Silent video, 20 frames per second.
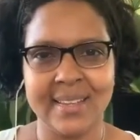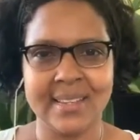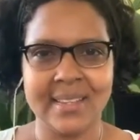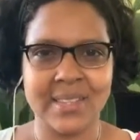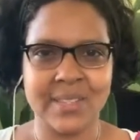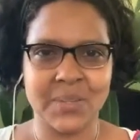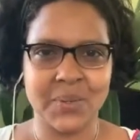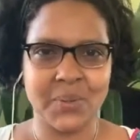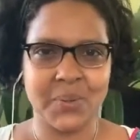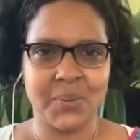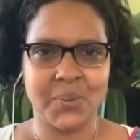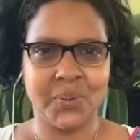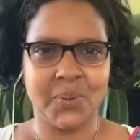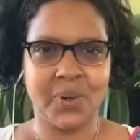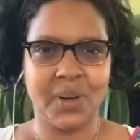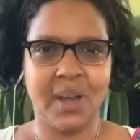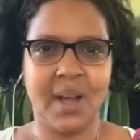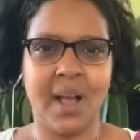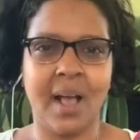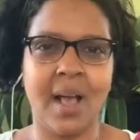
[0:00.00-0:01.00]

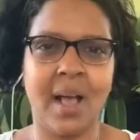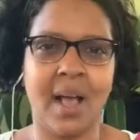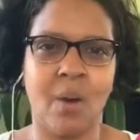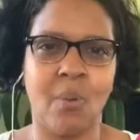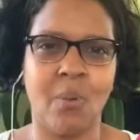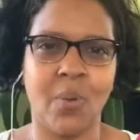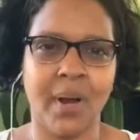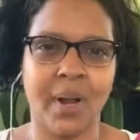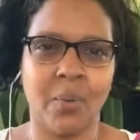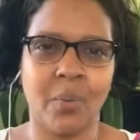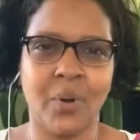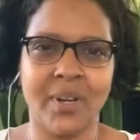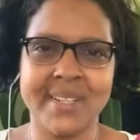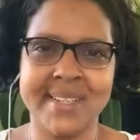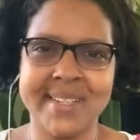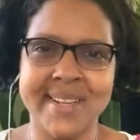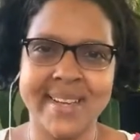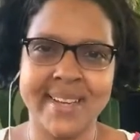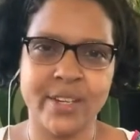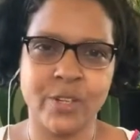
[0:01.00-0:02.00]
So what I want
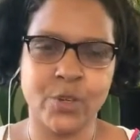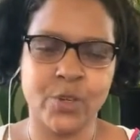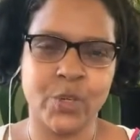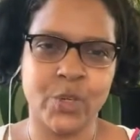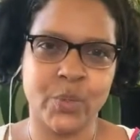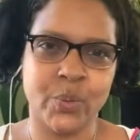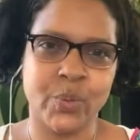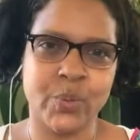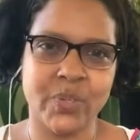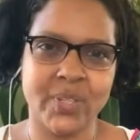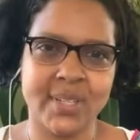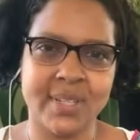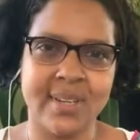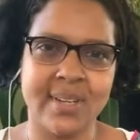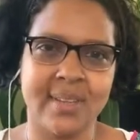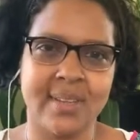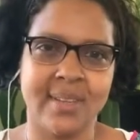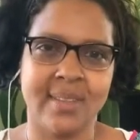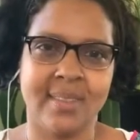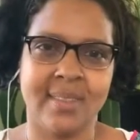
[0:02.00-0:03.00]
to introduce
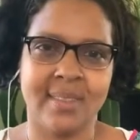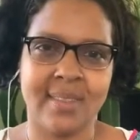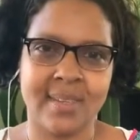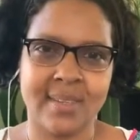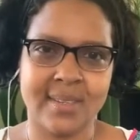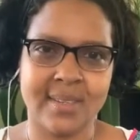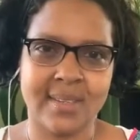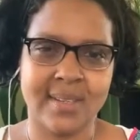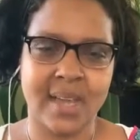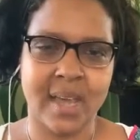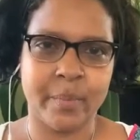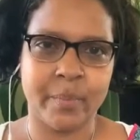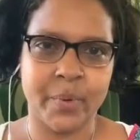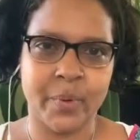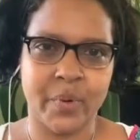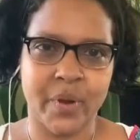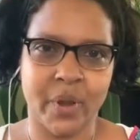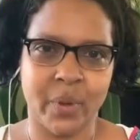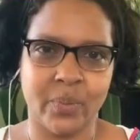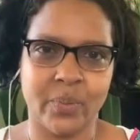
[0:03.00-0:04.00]
this time
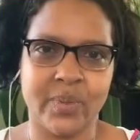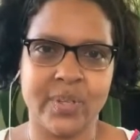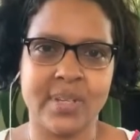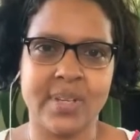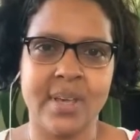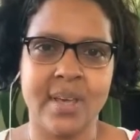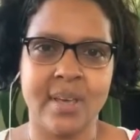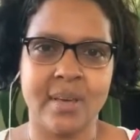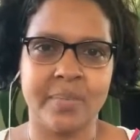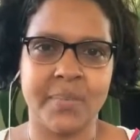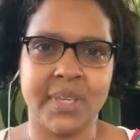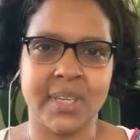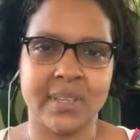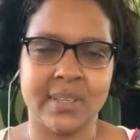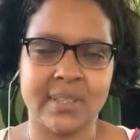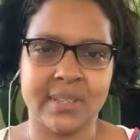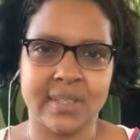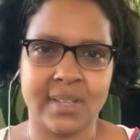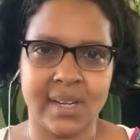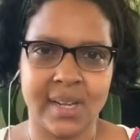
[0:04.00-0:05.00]
around
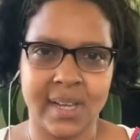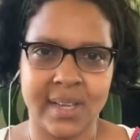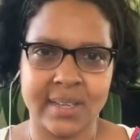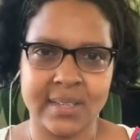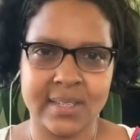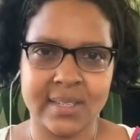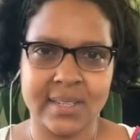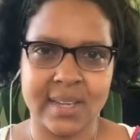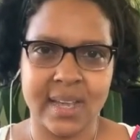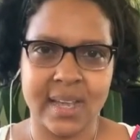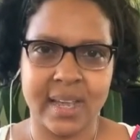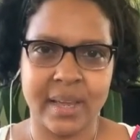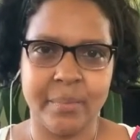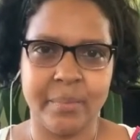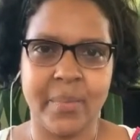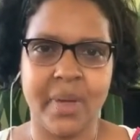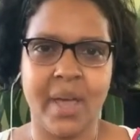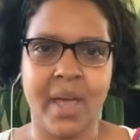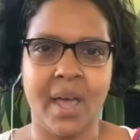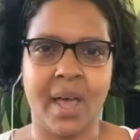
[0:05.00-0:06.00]
because the last
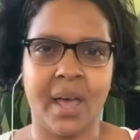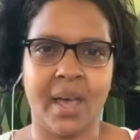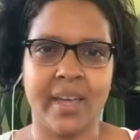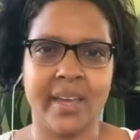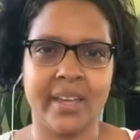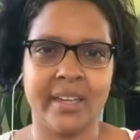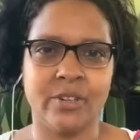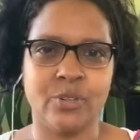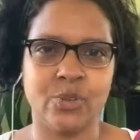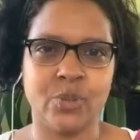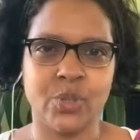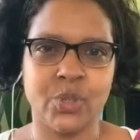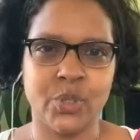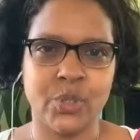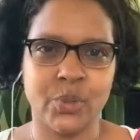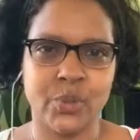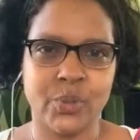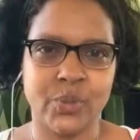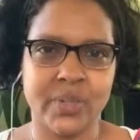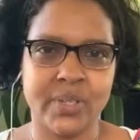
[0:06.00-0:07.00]
time I
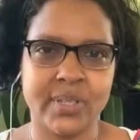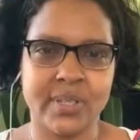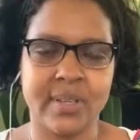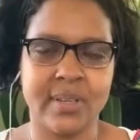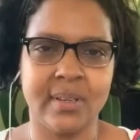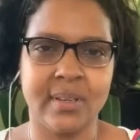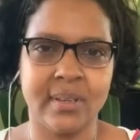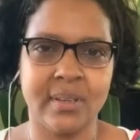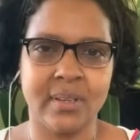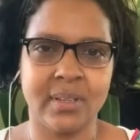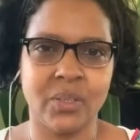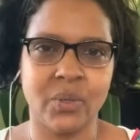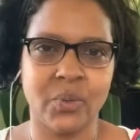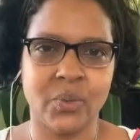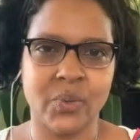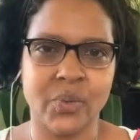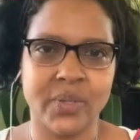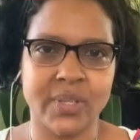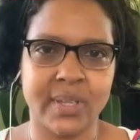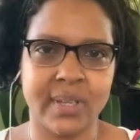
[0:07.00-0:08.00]
introduced
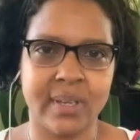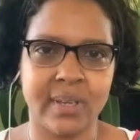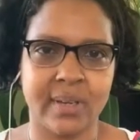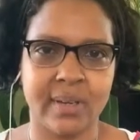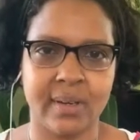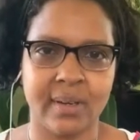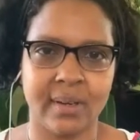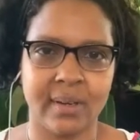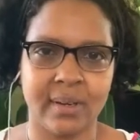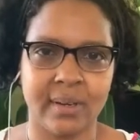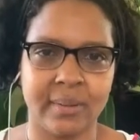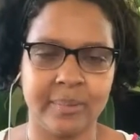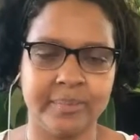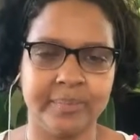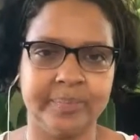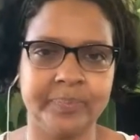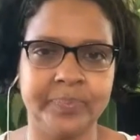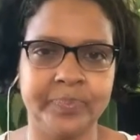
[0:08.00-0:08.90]
using, um,